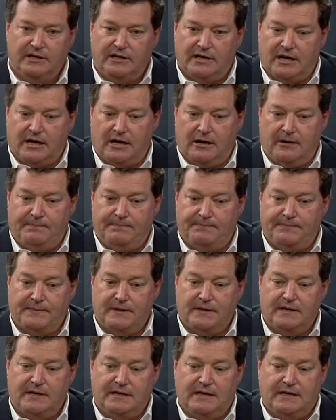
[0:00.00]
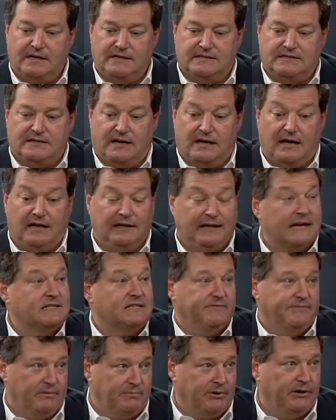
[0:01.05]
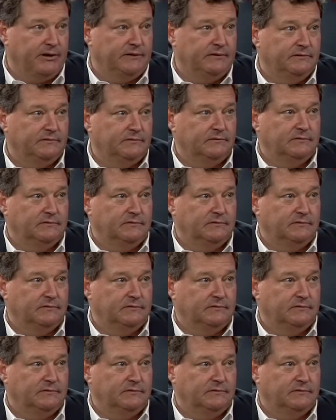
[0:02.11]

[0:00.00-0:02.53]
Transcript: um, is uh, a less of a burden.